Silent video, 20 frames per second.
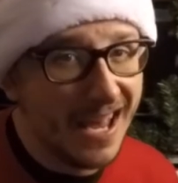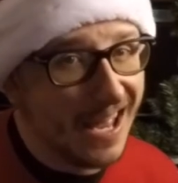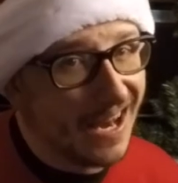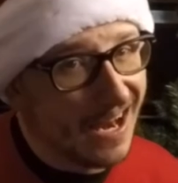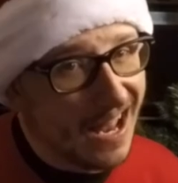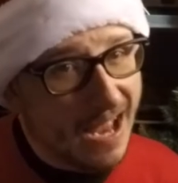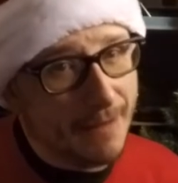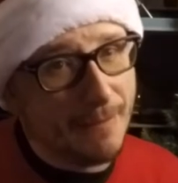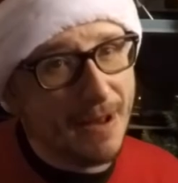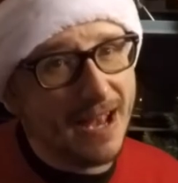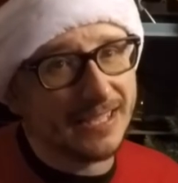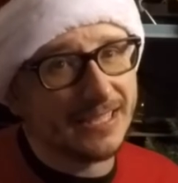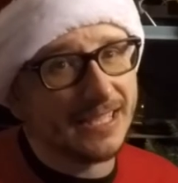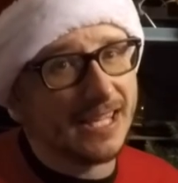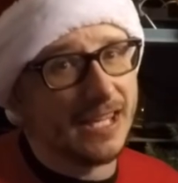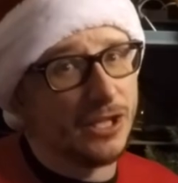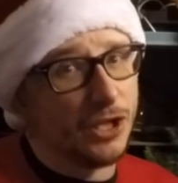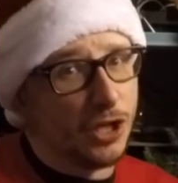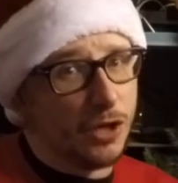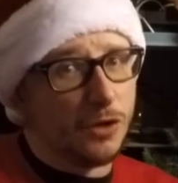and I'm
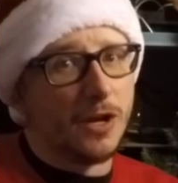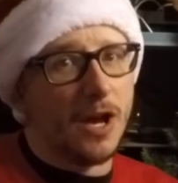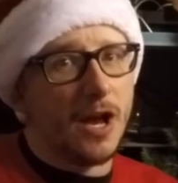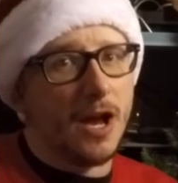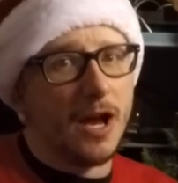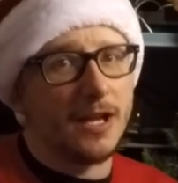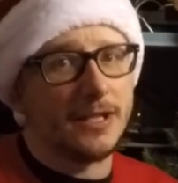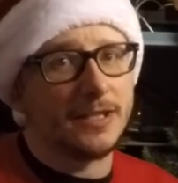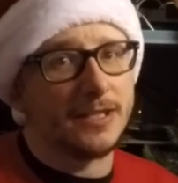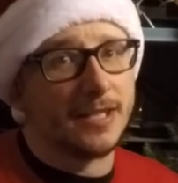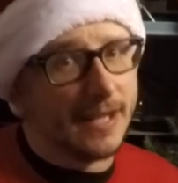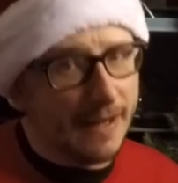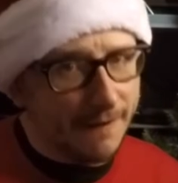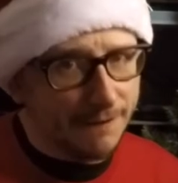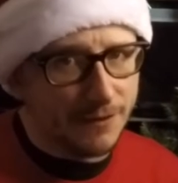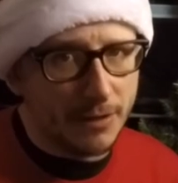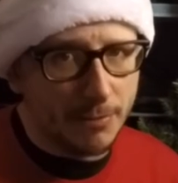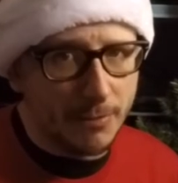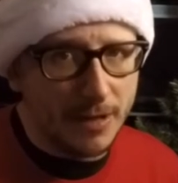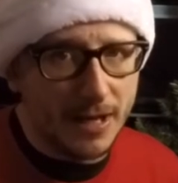asking you guys to
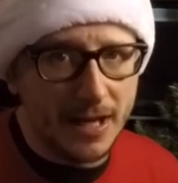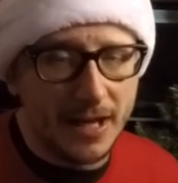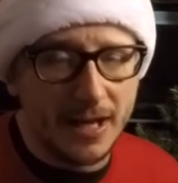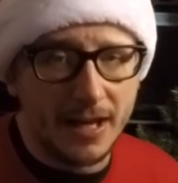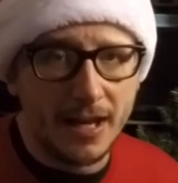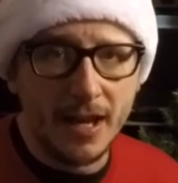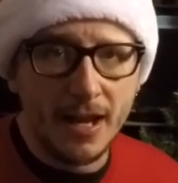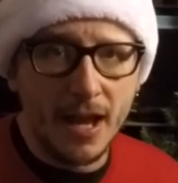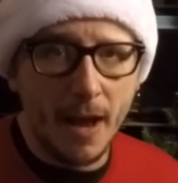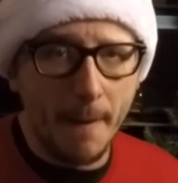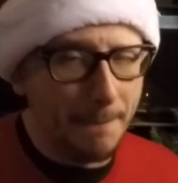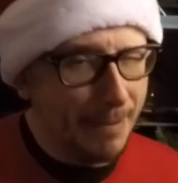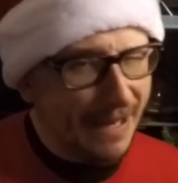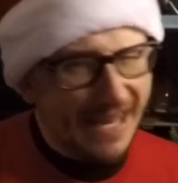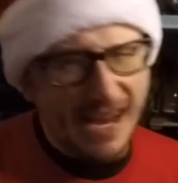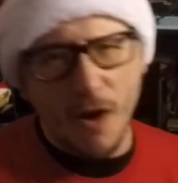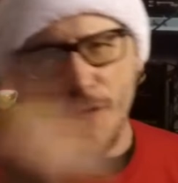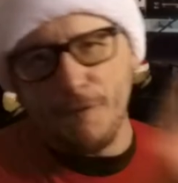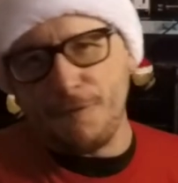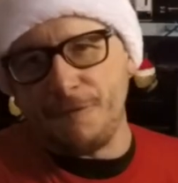give to me a
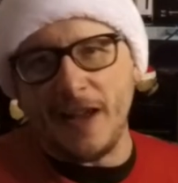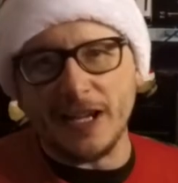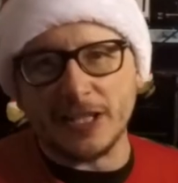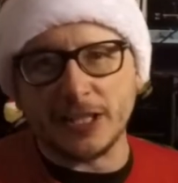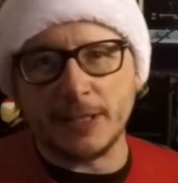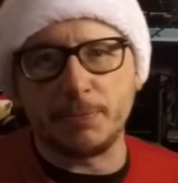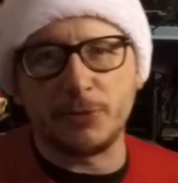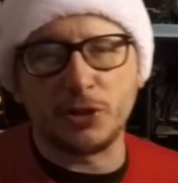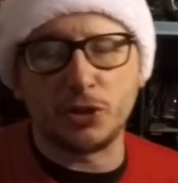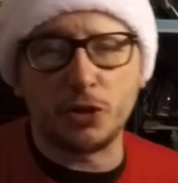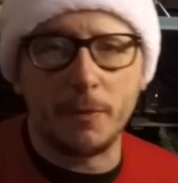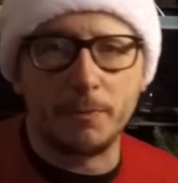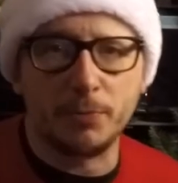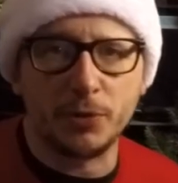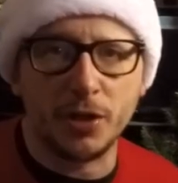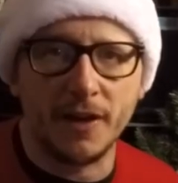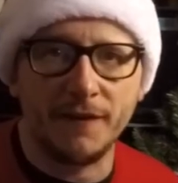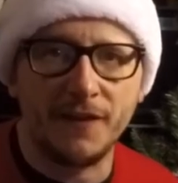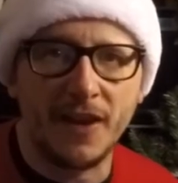big old fat subscription.